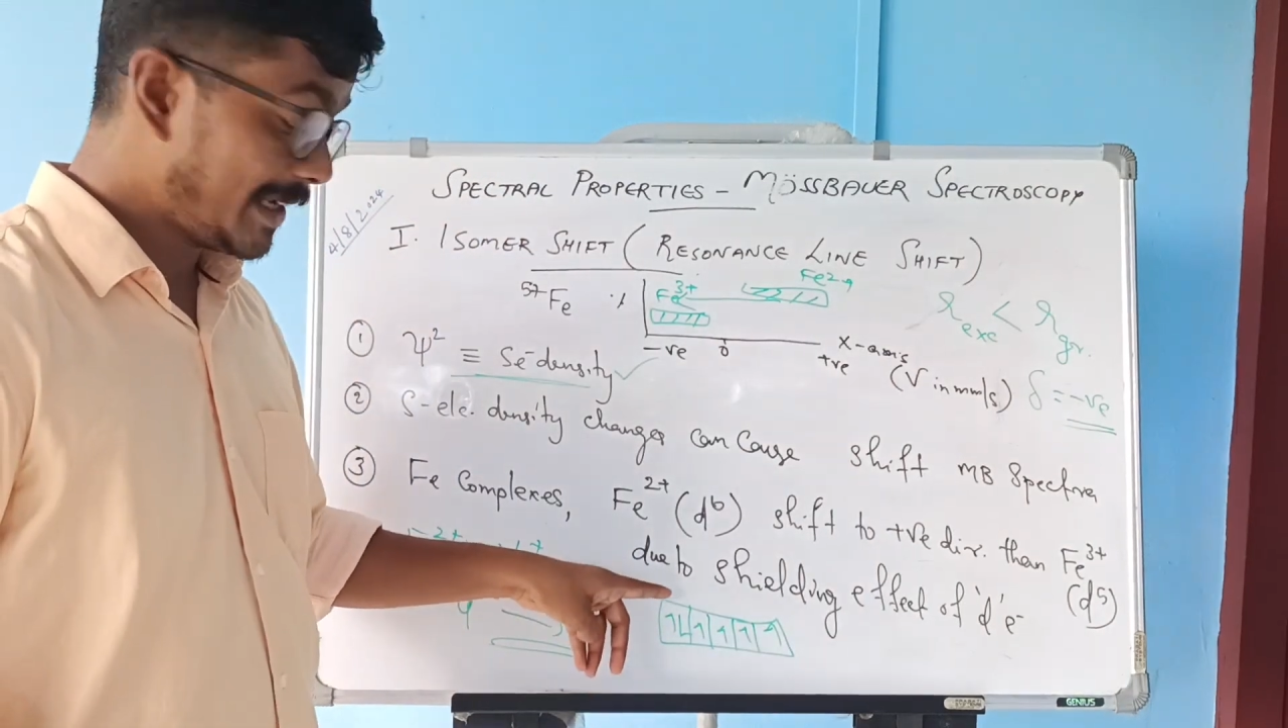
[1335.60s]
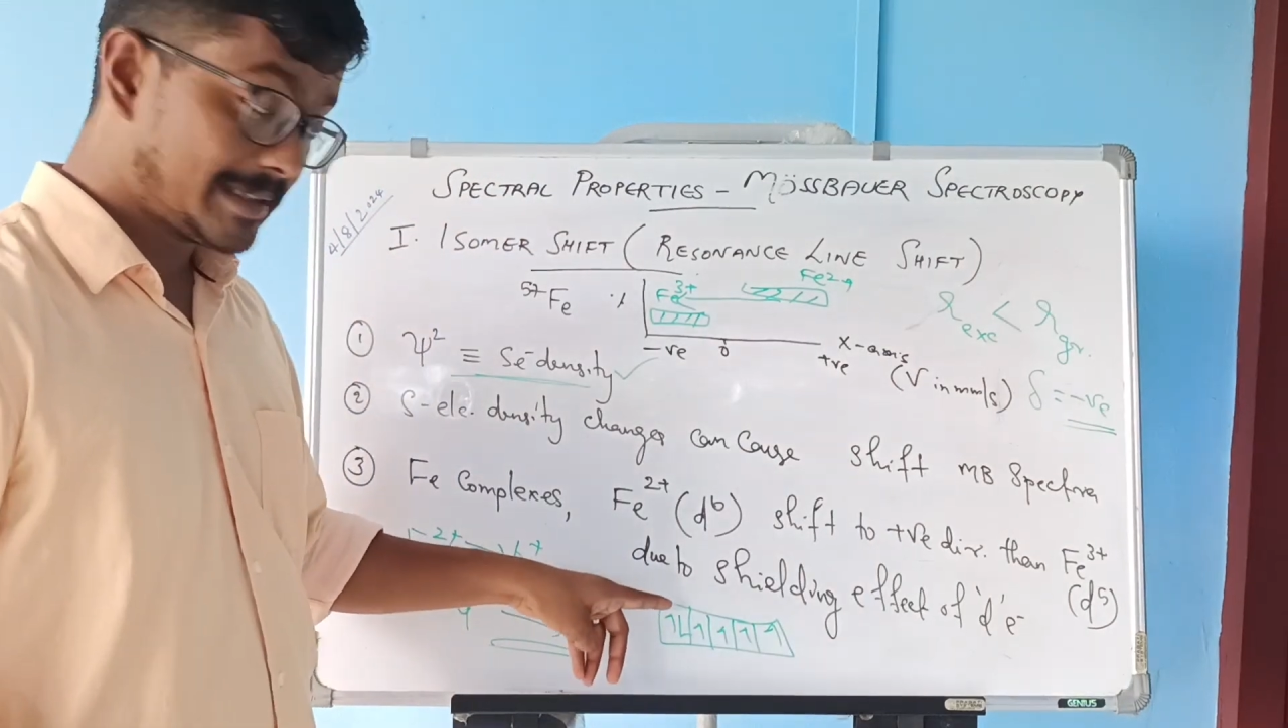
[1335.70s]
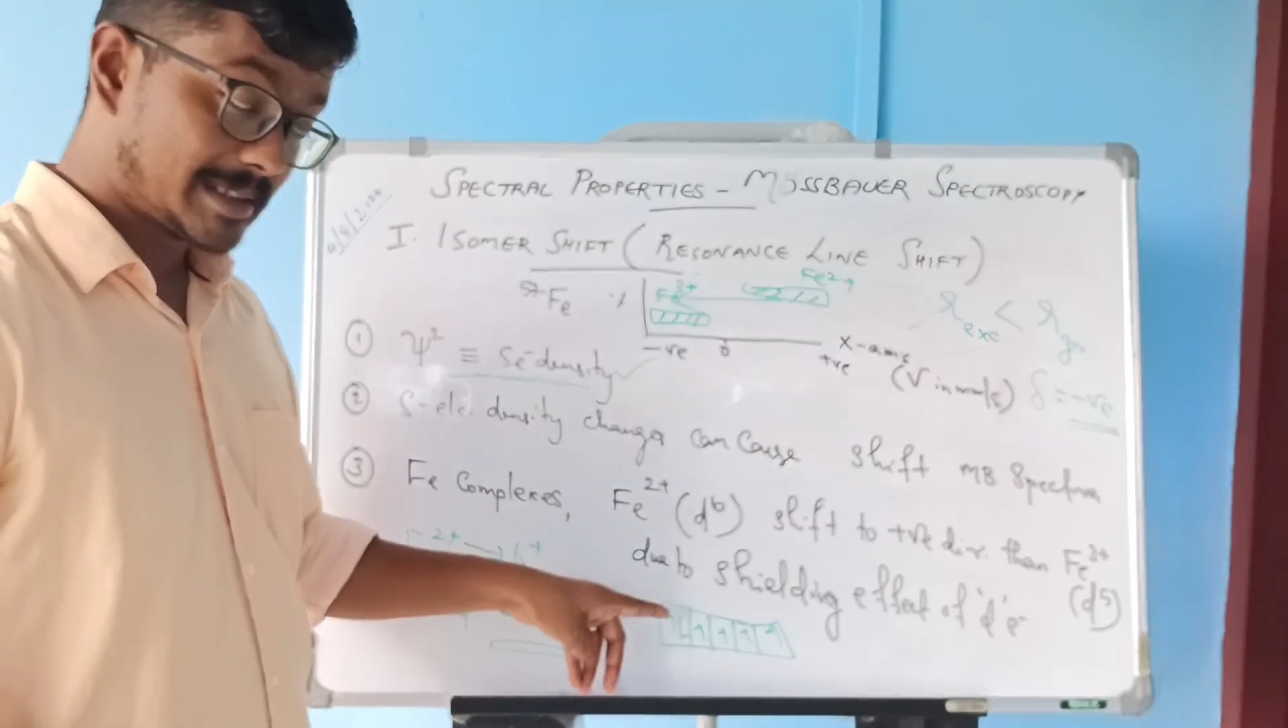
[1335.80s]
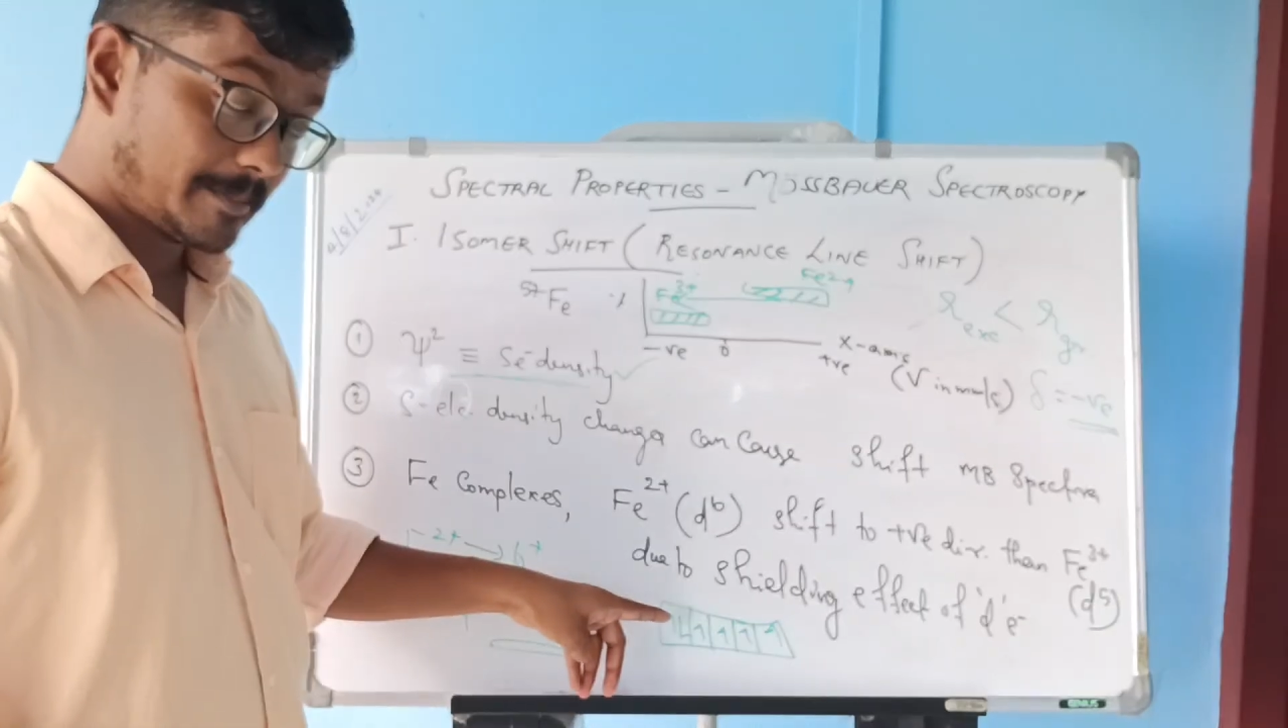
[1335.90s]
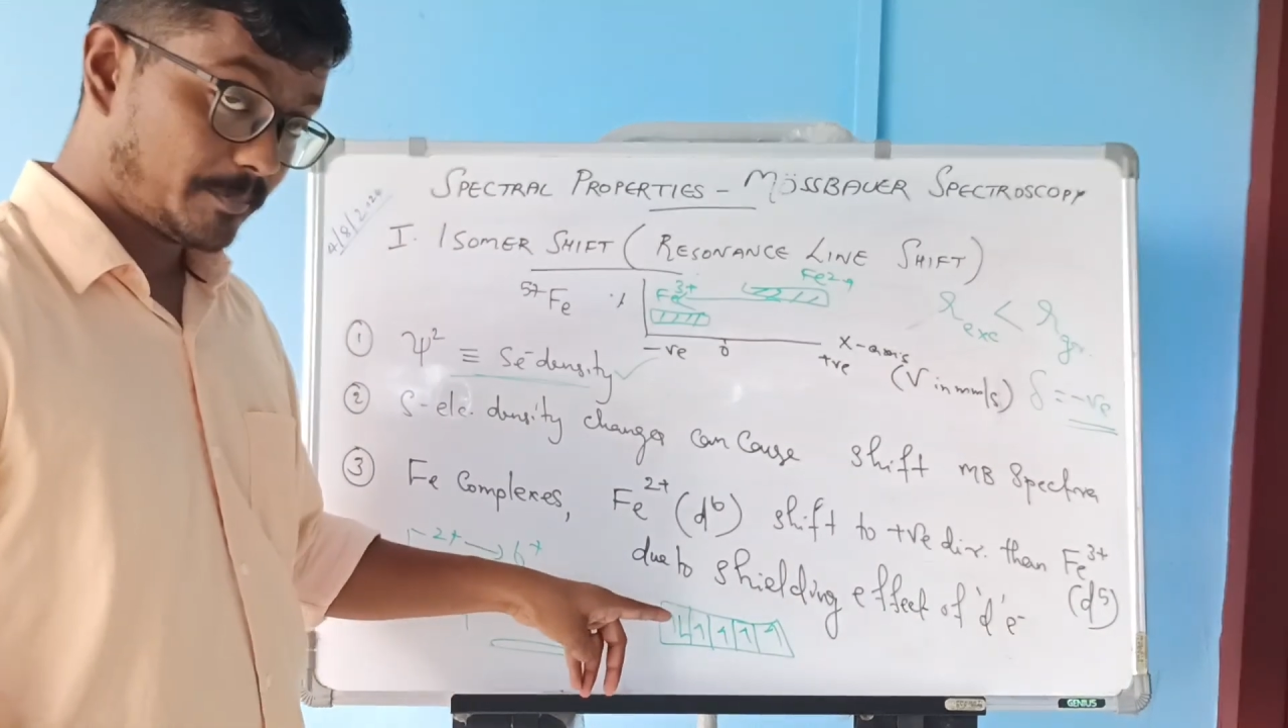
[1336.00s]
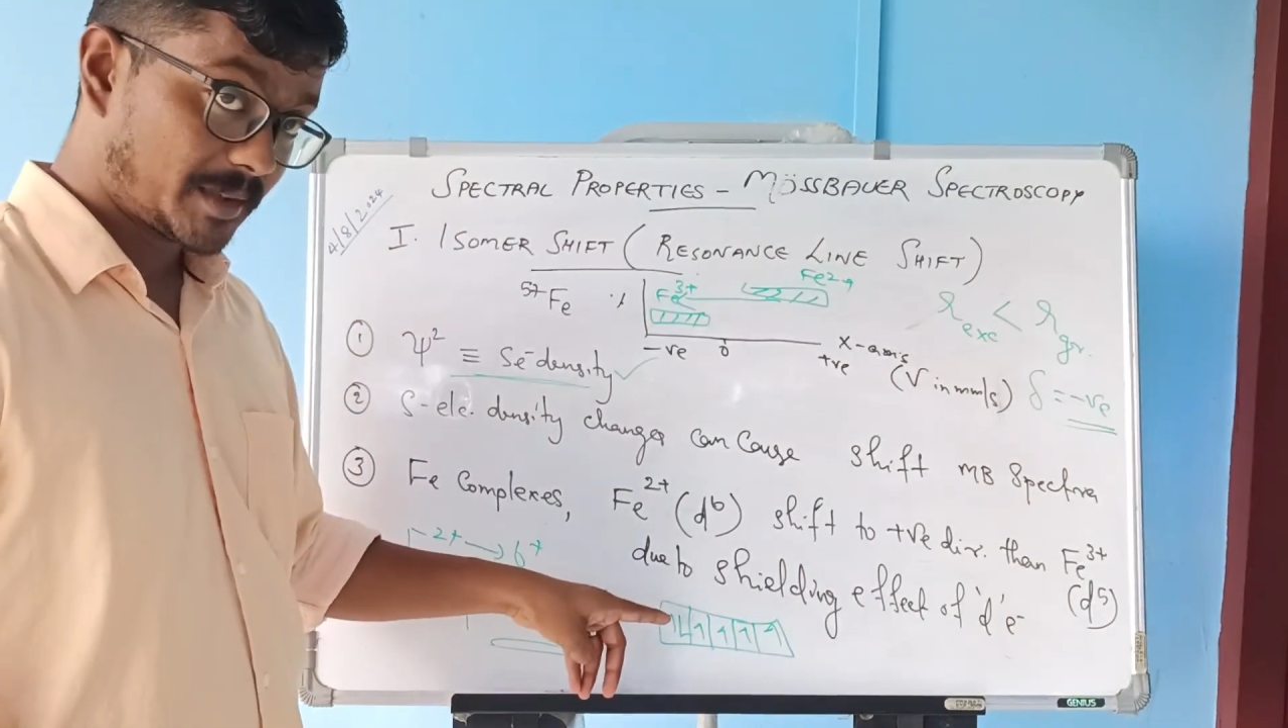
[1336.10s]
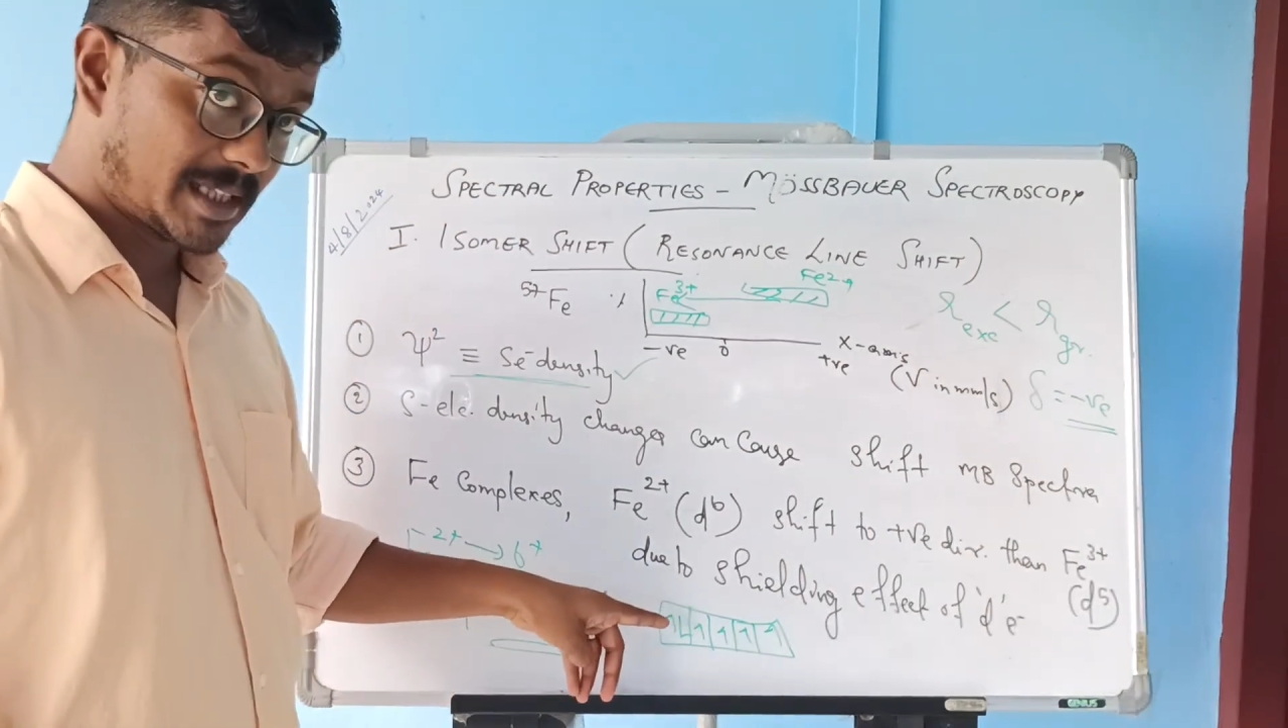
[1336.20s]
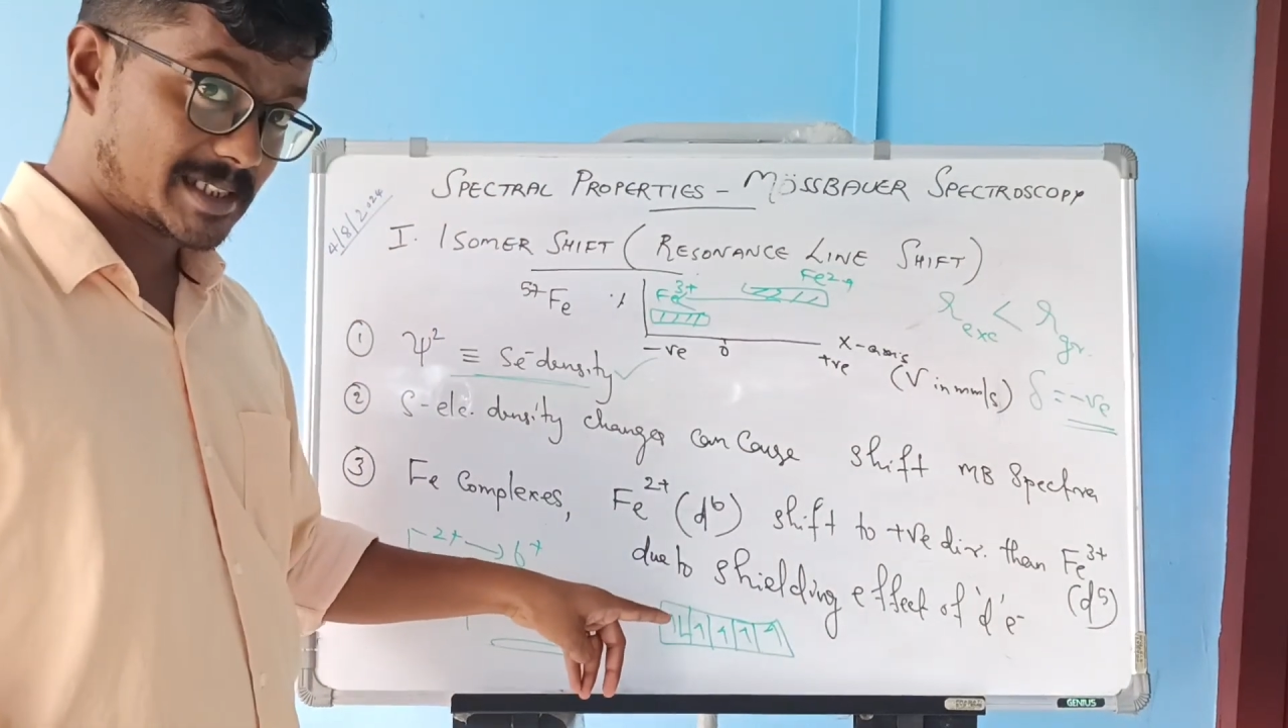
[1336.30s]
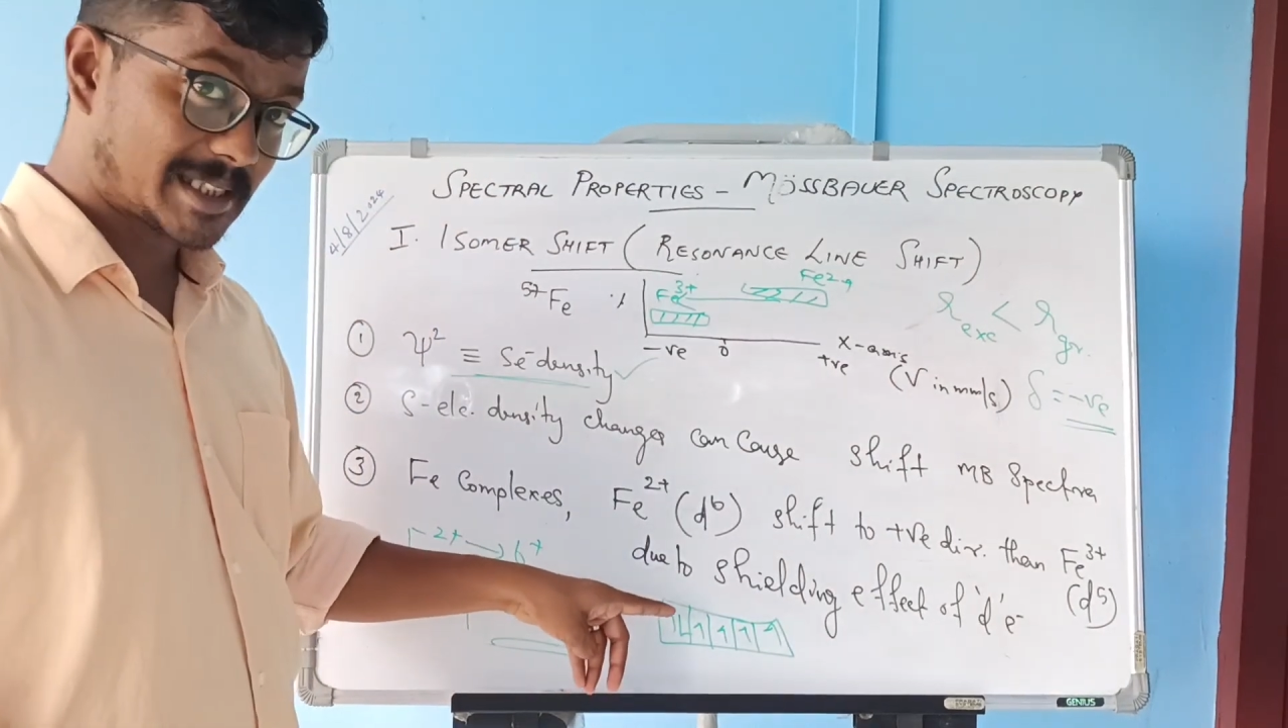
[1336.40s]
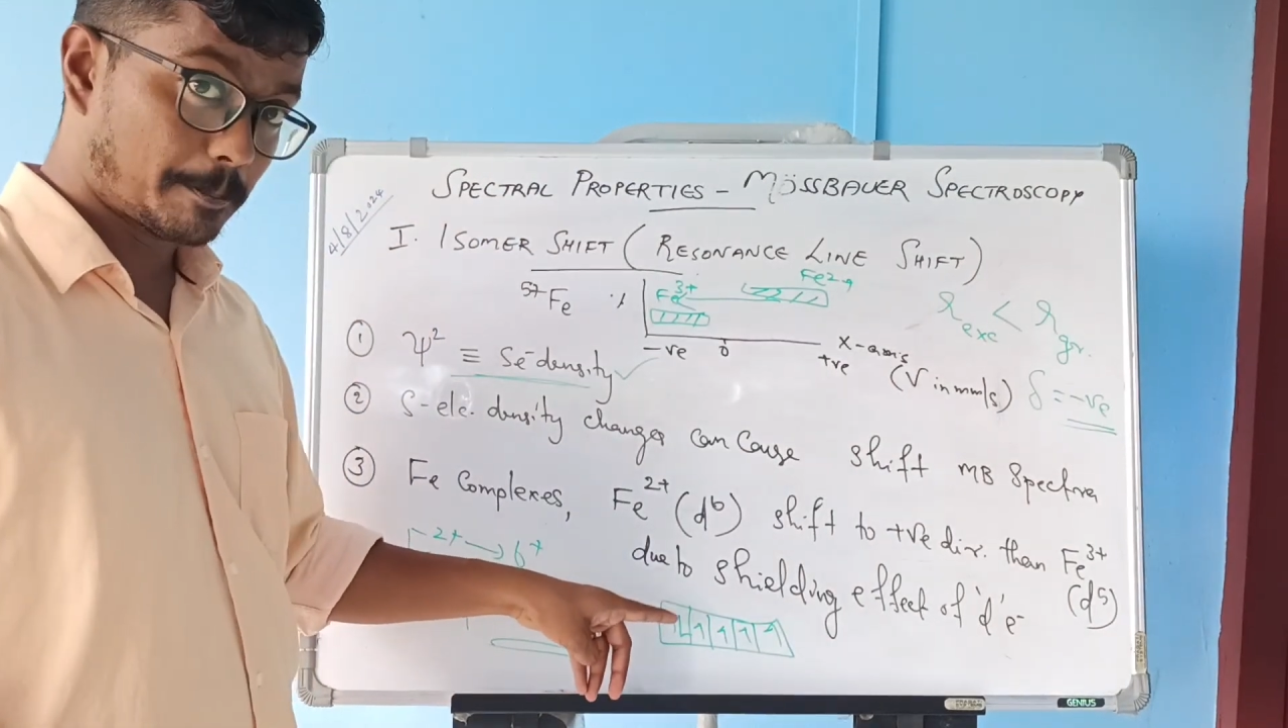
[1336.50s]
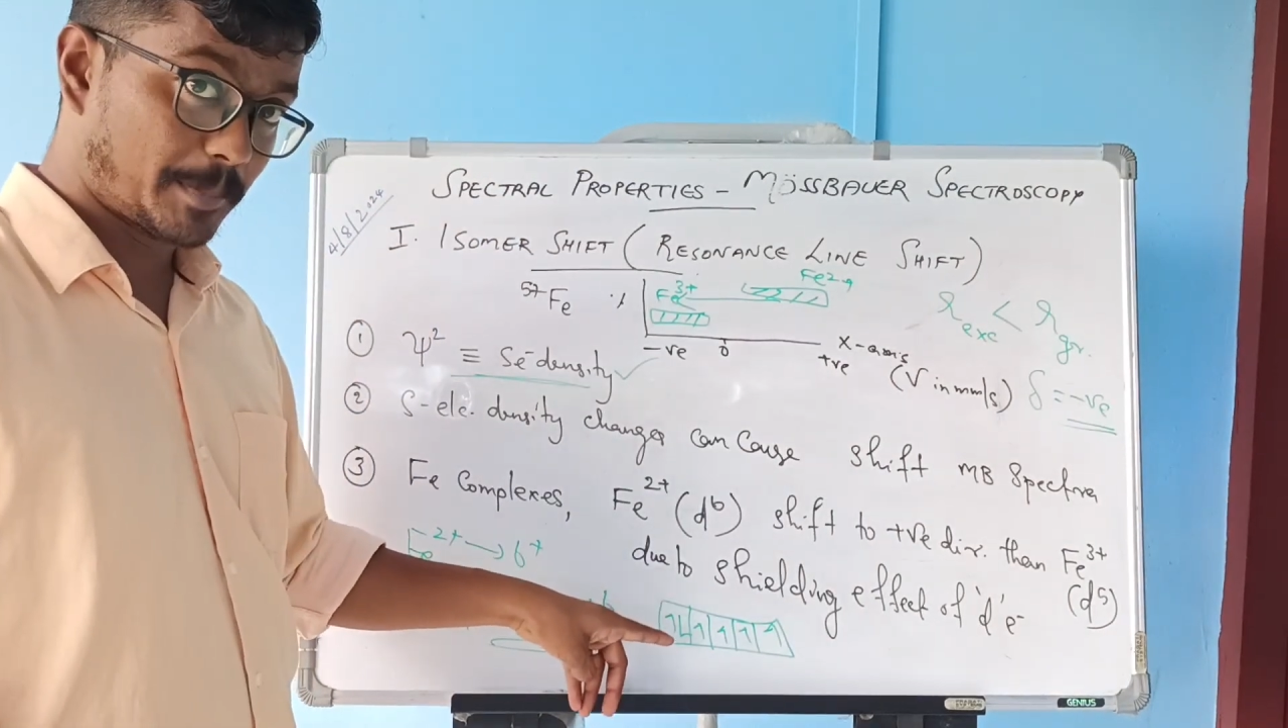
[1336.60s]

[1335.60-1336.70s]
case, there's a